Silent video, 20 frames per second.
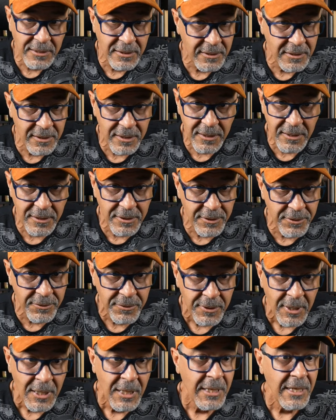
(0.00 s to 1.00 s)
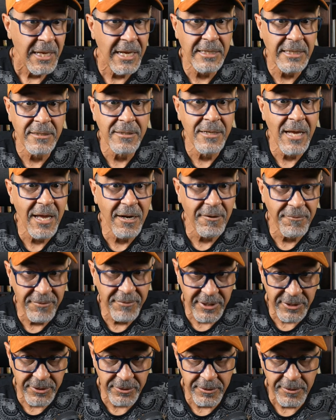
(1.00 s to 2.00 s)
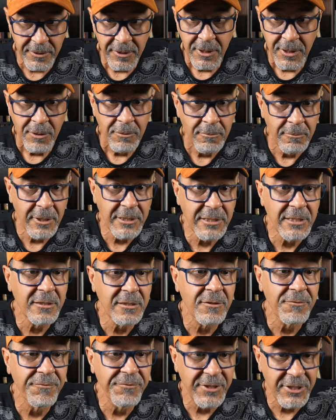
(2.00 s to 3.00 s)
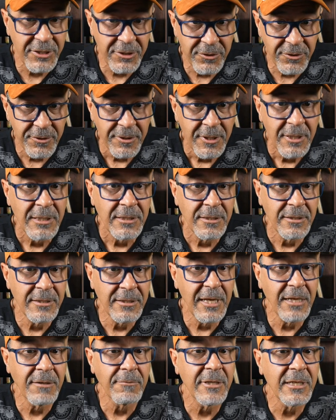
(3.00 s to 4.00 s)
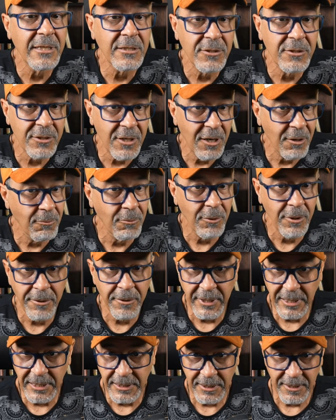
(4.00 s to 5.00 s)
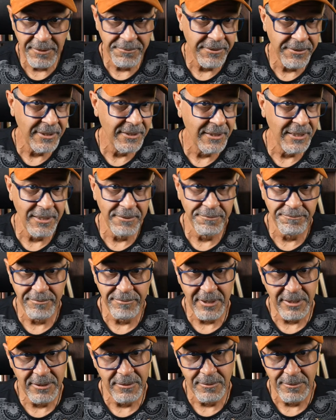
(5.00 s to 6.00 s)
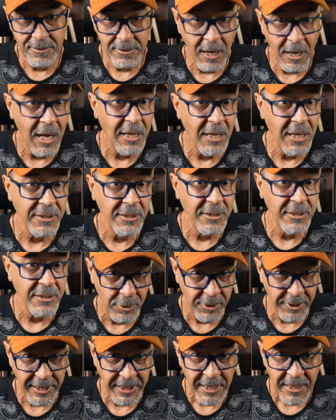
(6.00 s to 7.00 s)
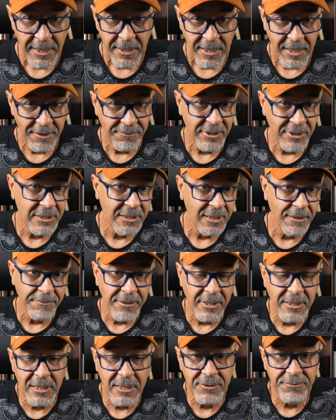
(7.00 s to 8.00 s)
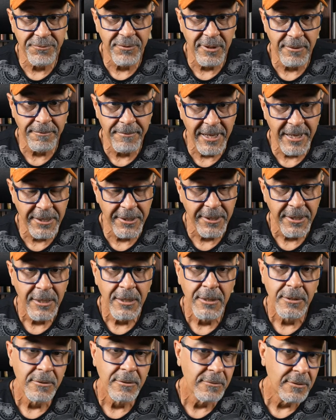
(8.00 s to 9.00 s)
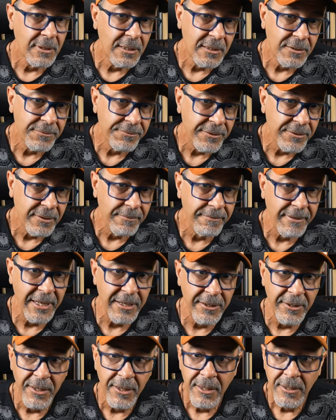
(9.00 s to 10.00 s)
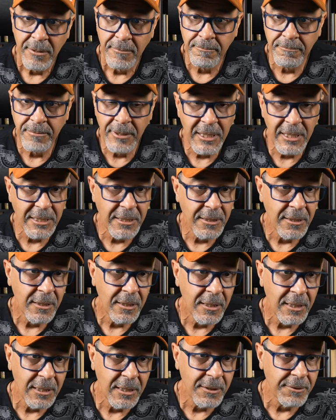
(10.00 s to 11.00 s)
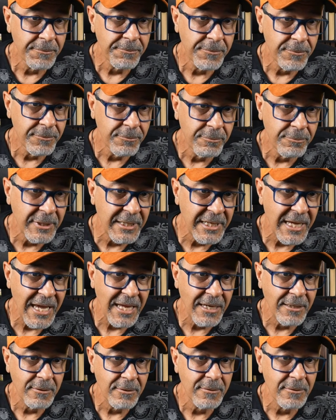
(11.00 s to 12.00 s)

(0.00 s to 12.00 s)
he's going to do, it's not official. Once it's official, then we can start worrying if it causes worry. If it's something that's for the better, then it's for the better. But I can